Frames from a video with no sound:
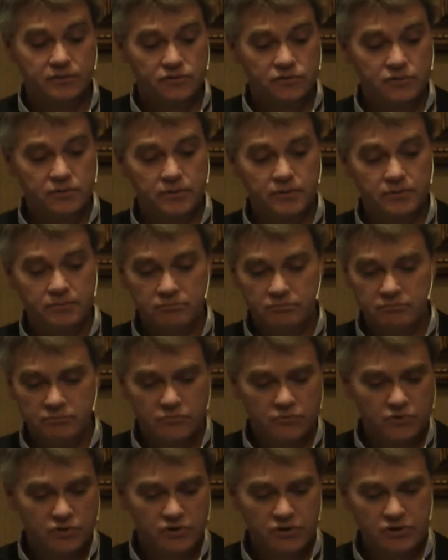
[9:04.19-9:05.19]
So
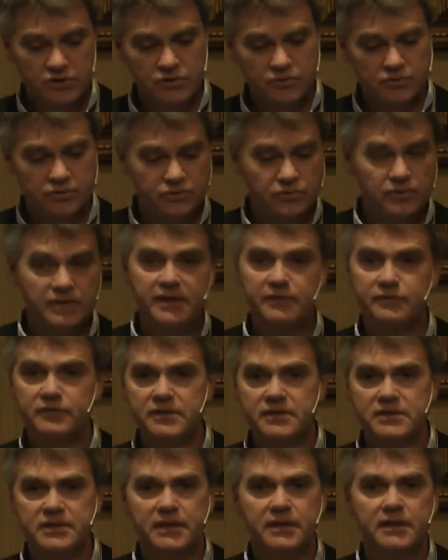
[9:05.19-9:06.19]
just to give
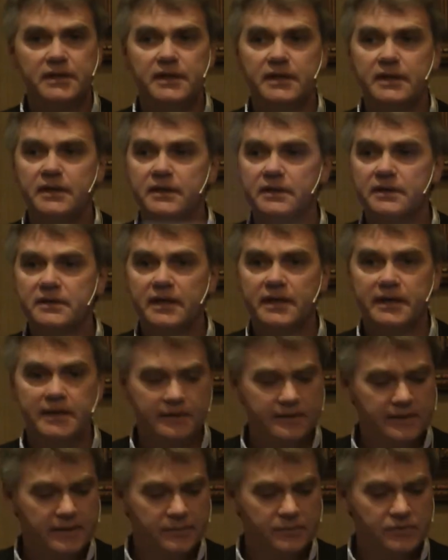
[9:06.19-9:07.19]
it in a
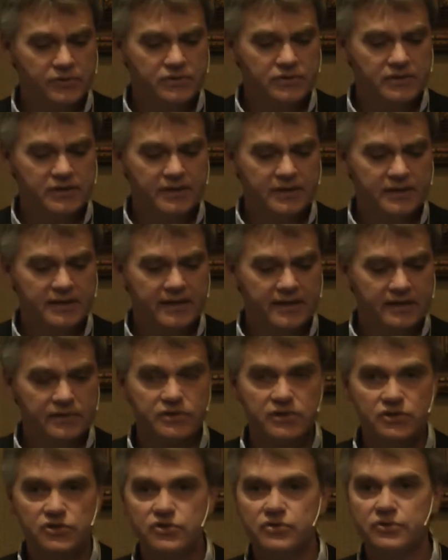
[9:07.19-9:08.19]
diagram, you see here the
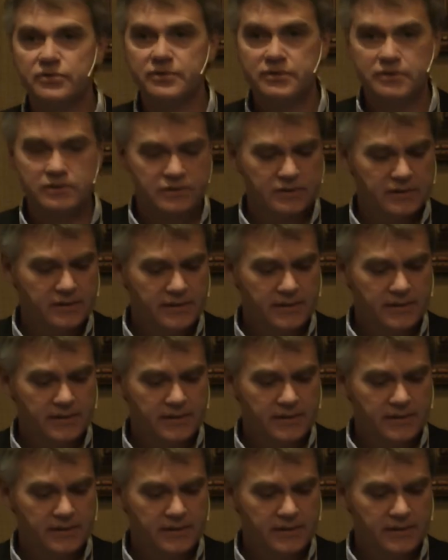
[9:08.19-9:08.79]
health insurance